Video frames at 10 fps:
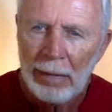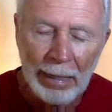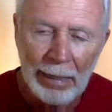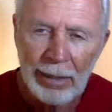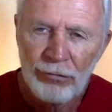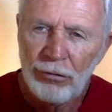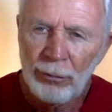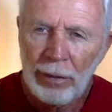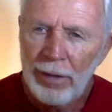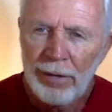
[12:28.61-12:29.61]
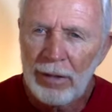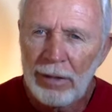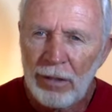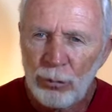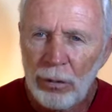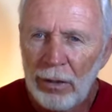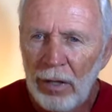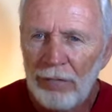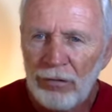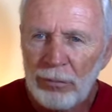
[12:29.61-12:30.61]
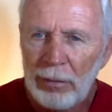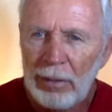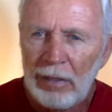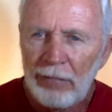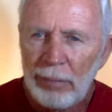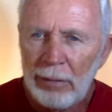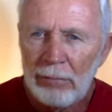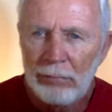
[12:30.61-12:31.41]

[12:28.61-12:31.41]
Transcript: I guess you really think that's what Calvinists believe, but